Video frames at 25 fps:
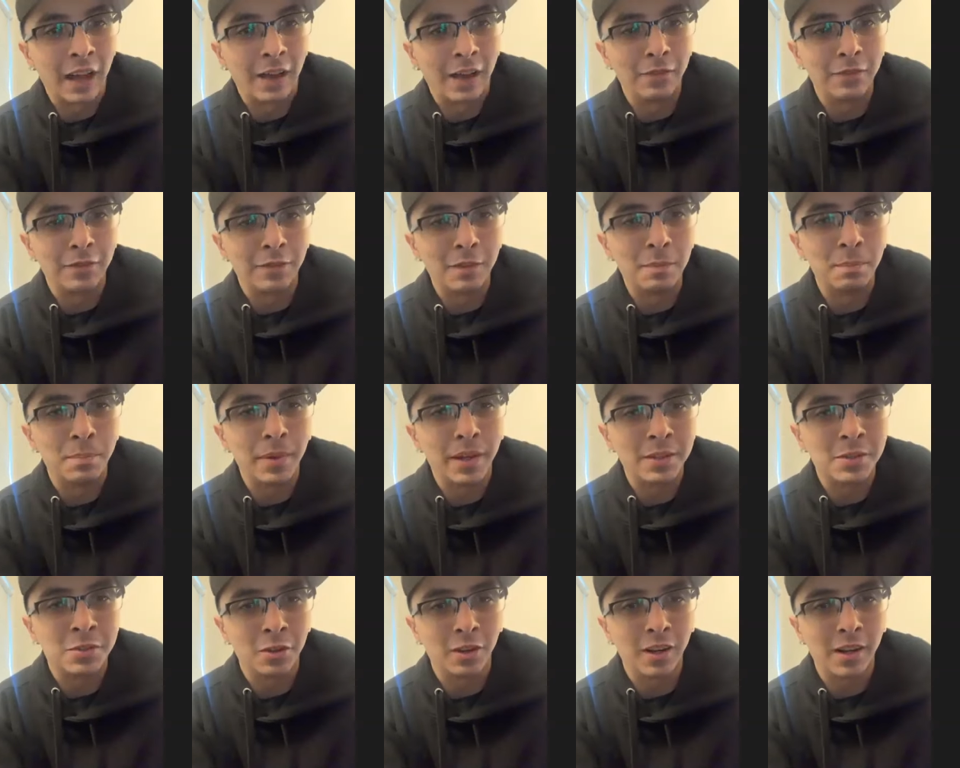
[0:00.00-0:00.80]
obviously
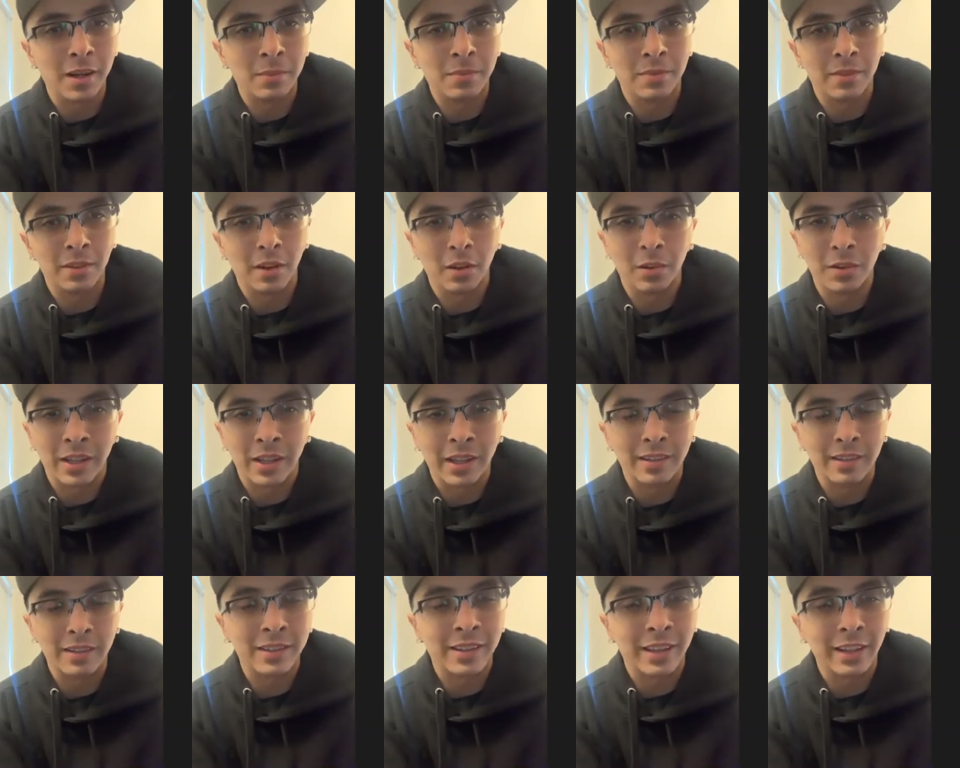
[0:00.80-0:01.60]
big dreams, you know,
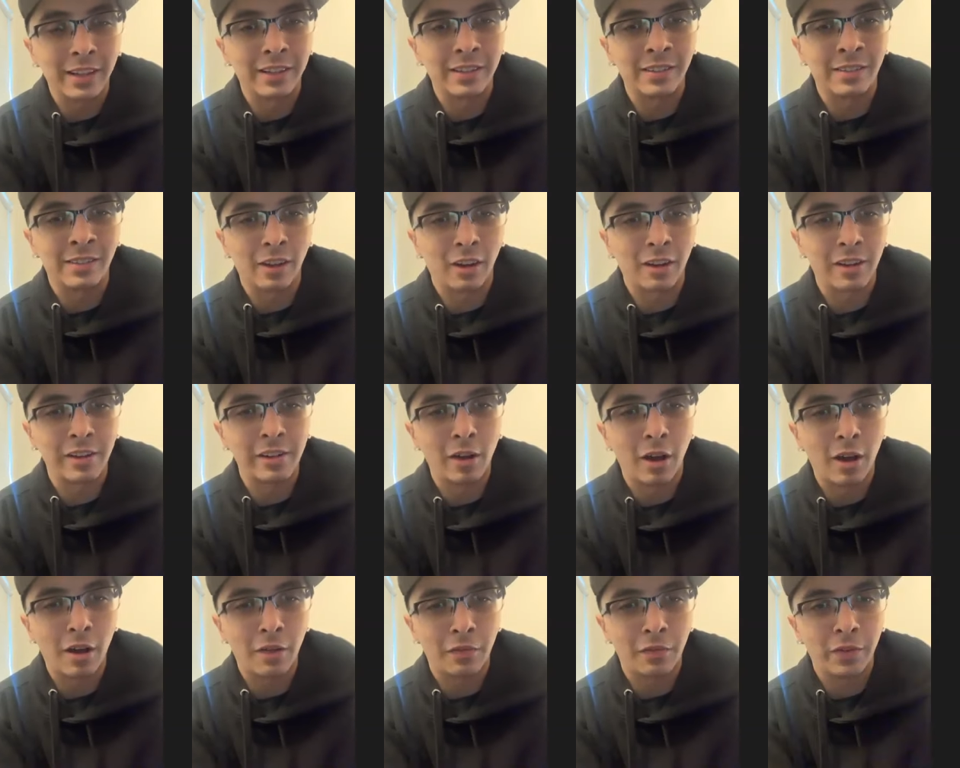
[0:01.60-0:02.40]
getting
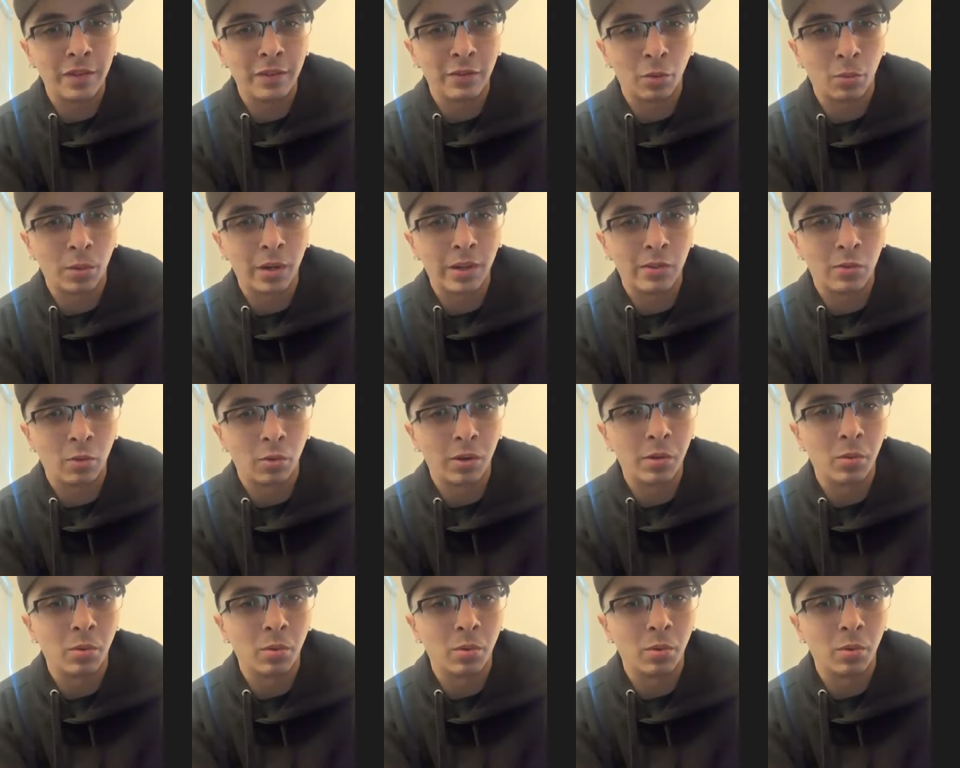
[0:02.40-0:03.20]
started off in
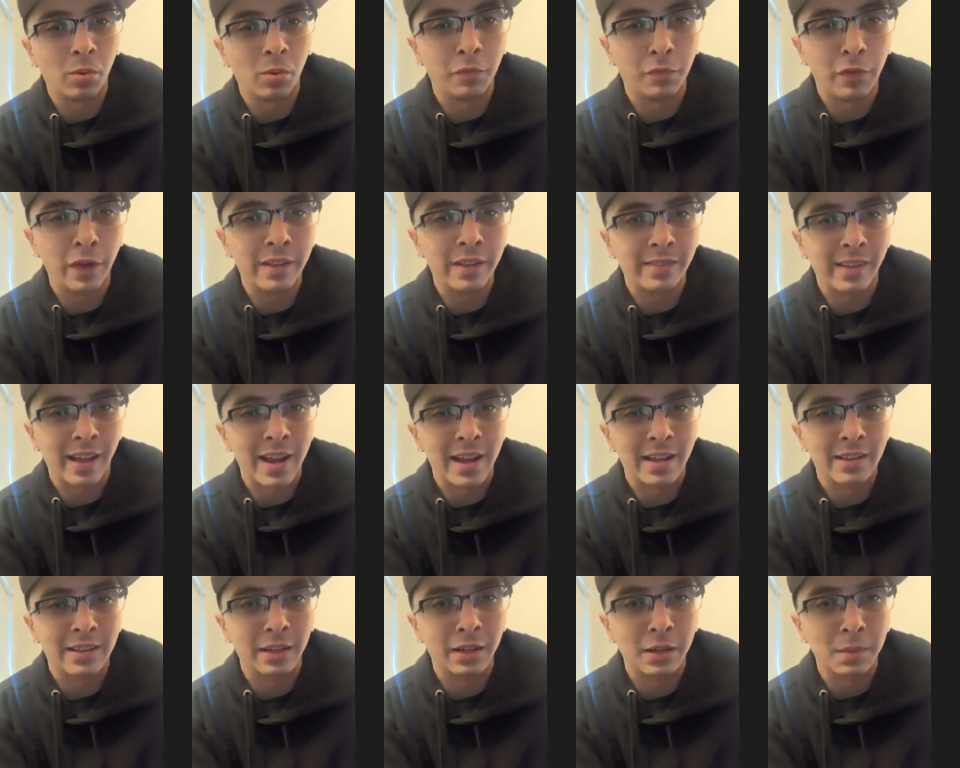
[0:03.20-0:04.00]
2021, you'll face
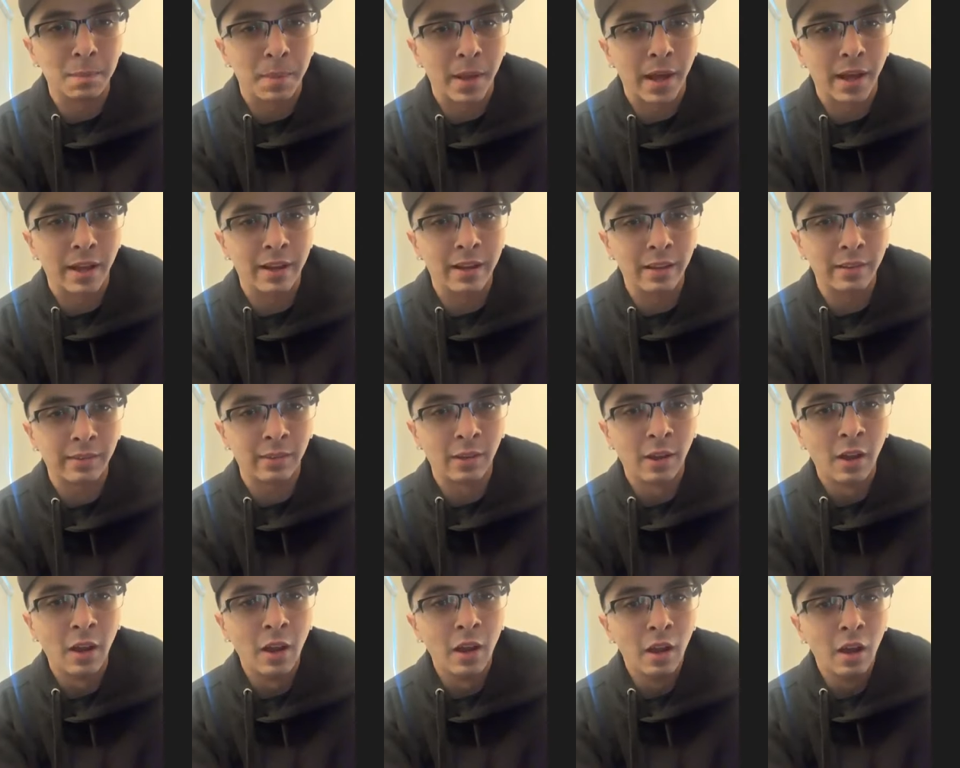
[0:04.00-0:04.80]
Anthony Pettis